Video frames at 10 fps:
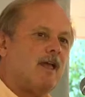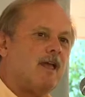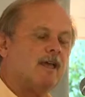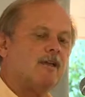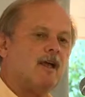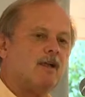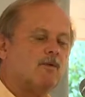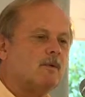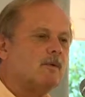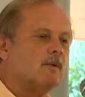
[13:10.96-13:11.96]
And
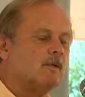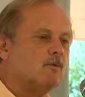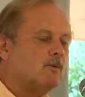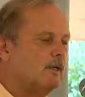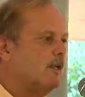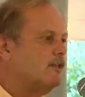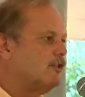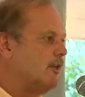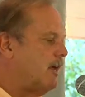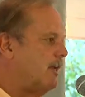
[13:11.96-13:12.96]
I
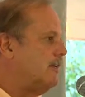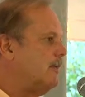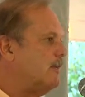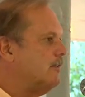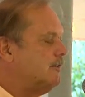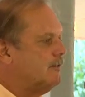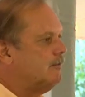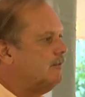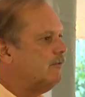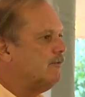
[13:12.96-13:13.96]
realized that I needed to
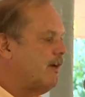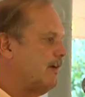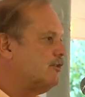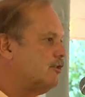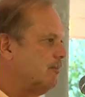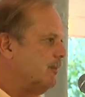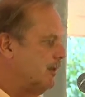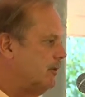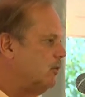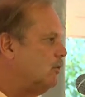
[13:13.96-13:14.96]
find
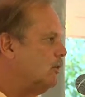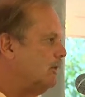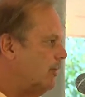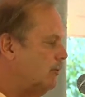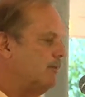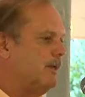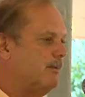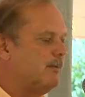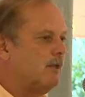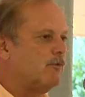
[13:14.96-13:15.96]
somebody who could help me.
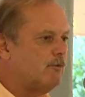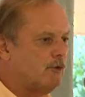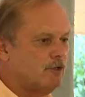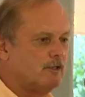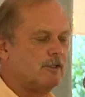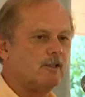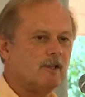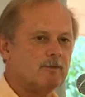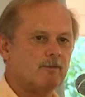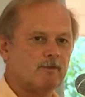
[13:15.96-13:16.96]
And fortunately, the
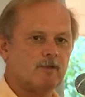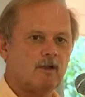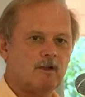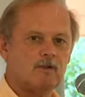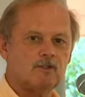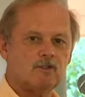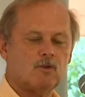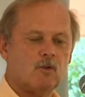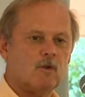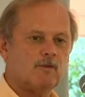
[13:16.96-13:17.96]
Library of Congress
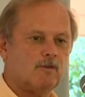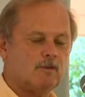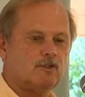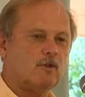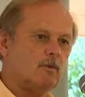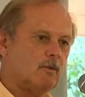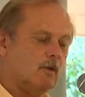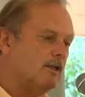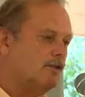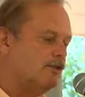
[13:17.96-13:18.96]
offers a
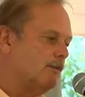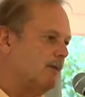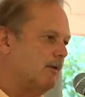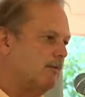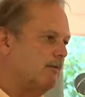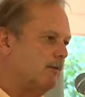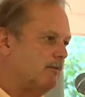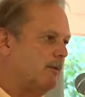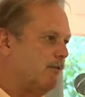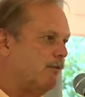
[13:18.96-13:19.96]
list, about
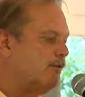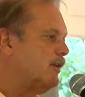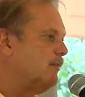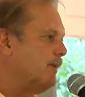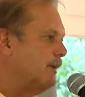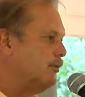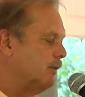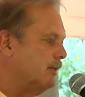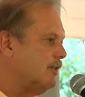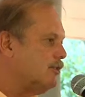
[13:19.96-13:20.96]
a 15-page
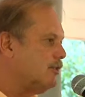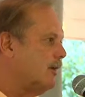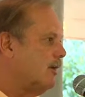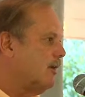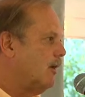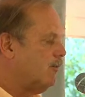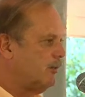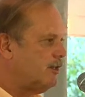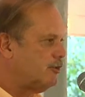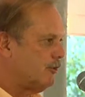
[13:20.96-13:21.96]
list of
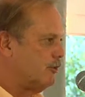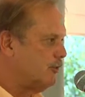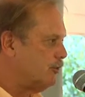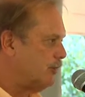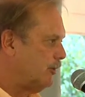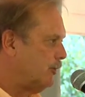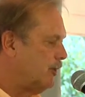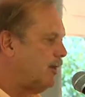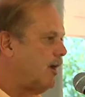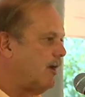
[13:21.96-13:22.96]
researchers that you
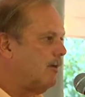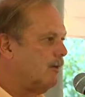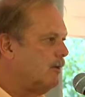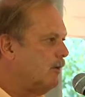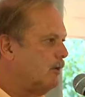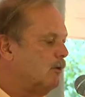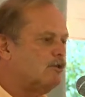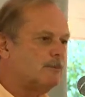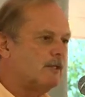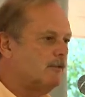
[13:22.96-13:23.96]
can hire who
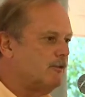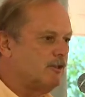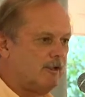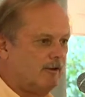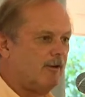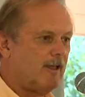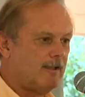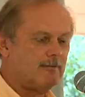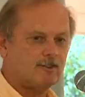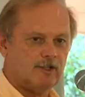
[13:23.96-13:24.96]
spent their entire
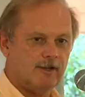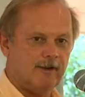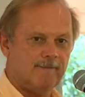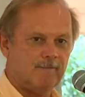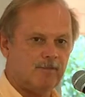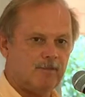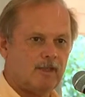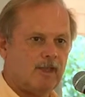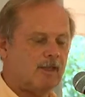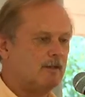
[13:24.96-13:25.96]
lives there.
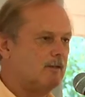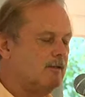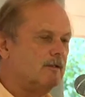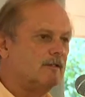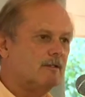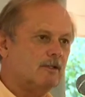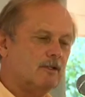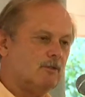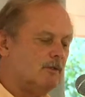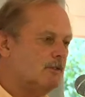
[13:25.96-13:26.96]
And, you
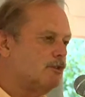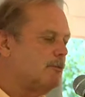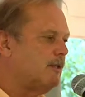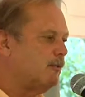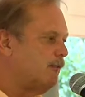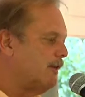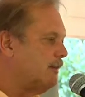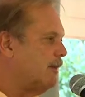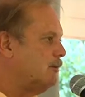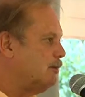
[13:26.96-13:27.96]
know, despite the fact
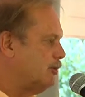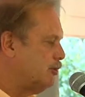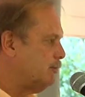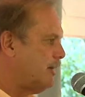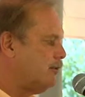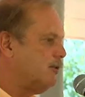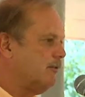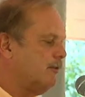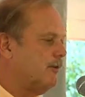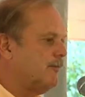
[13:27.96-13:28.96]
that it was
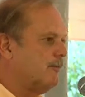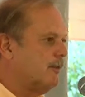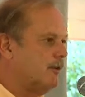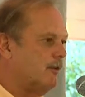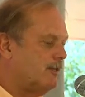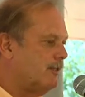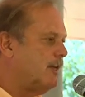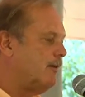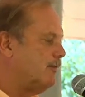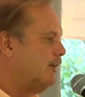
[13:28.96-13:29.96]
expensive, you know, I did
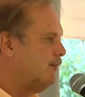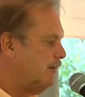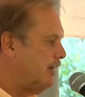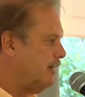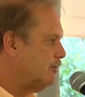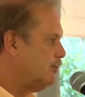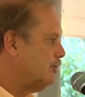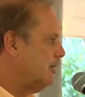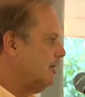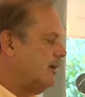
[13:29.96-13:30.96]
have an
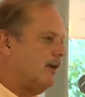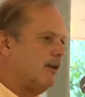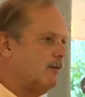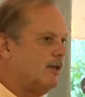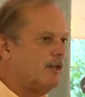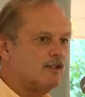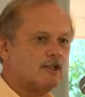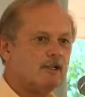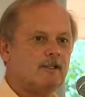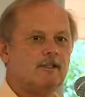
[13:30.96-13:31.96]
advance, and I realized
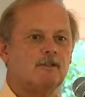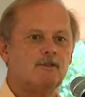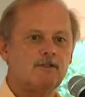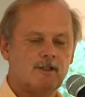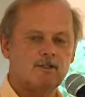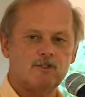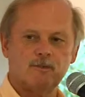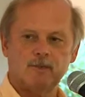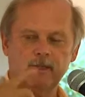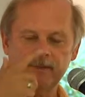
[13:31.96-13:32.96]
I needed to find
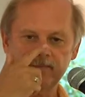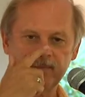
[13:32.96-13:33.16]
somebody.